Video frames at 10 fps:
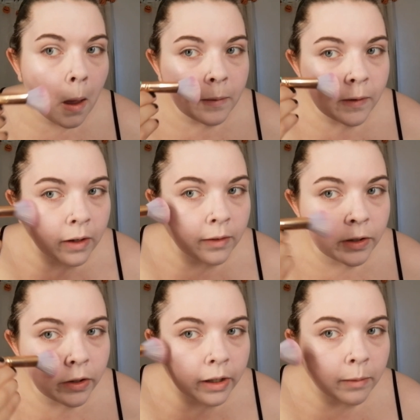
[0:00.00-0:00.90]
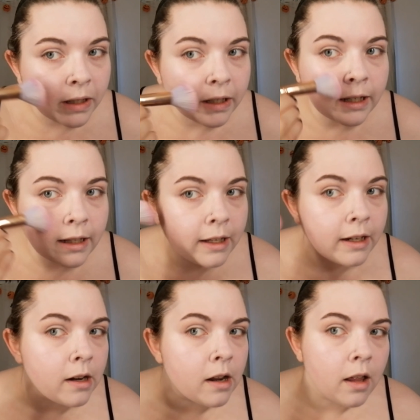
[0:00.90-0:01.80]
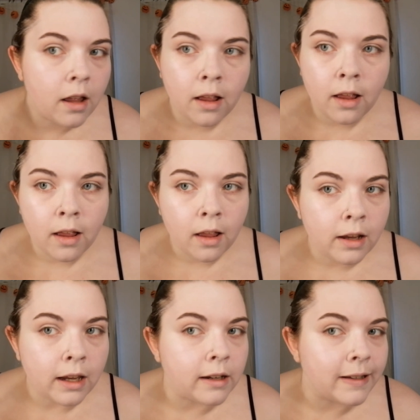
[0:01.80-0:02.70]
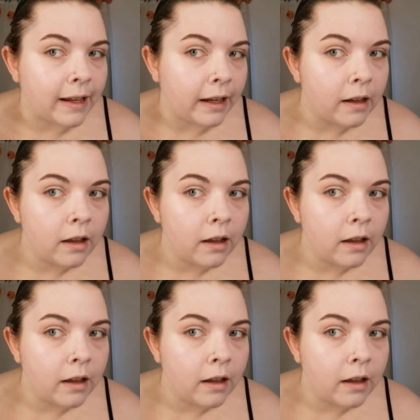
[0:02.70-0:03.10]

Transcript: Sorry if you're triggered, but look at that. Can you see?